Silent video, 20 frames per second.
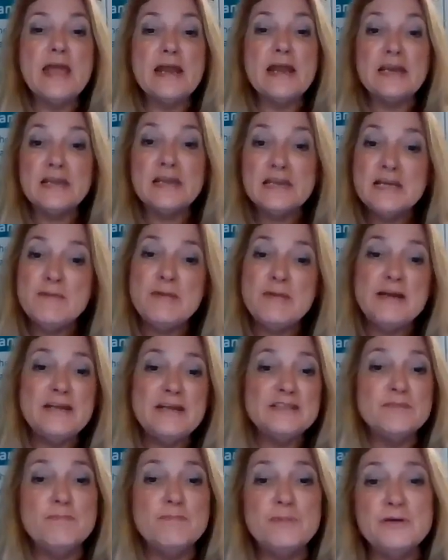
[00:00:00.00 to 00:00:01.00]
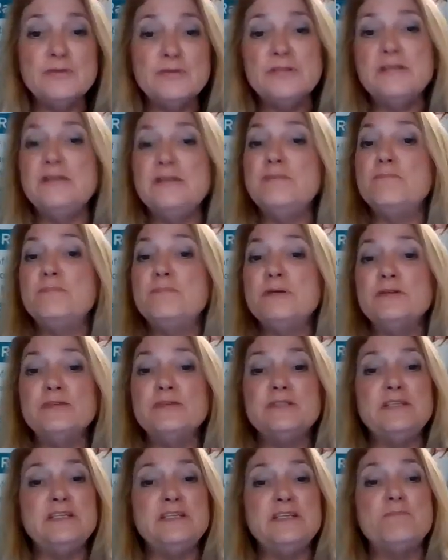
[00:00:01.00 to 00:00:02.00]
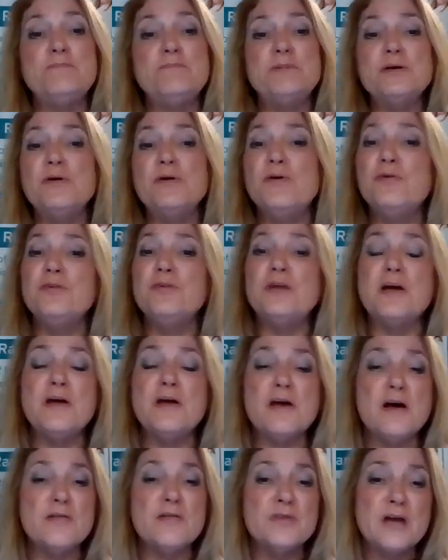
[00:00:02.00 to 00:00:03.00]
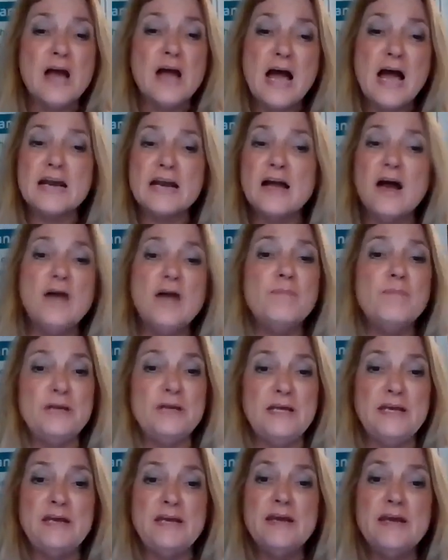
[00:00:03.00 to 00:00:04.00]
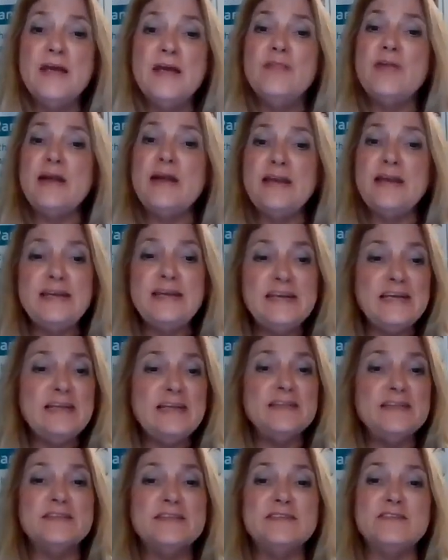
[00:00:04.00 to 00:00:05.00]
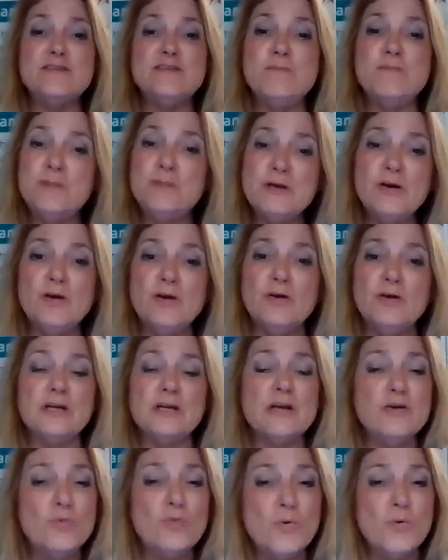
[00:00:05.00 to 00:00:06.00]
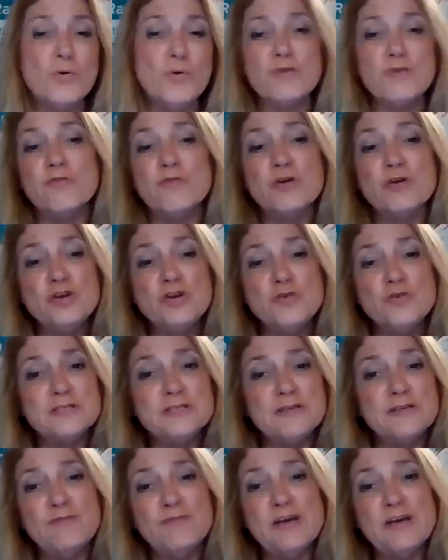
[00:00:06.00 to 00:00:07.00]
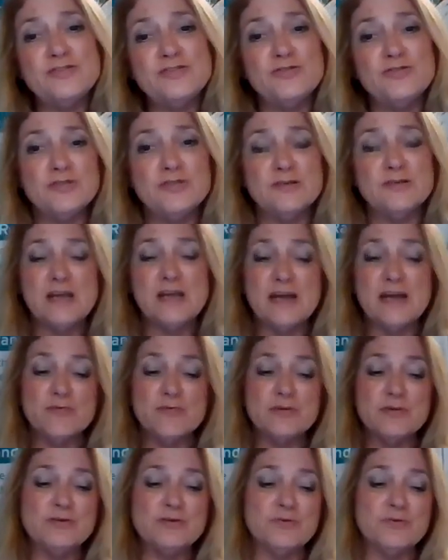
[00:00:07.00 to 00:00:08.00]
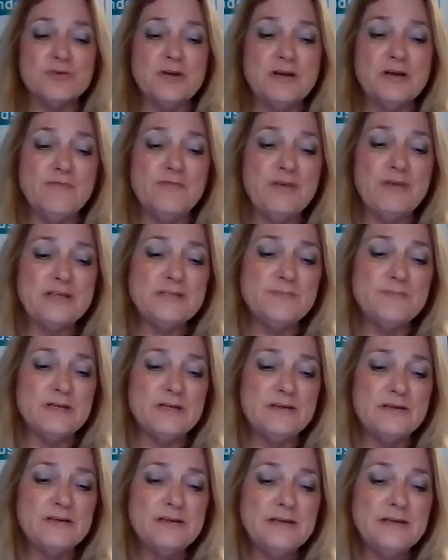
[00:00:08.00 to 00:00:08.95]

limit his ability to build the kind of company that he needs to build in order for you as an investor to get a return on investment.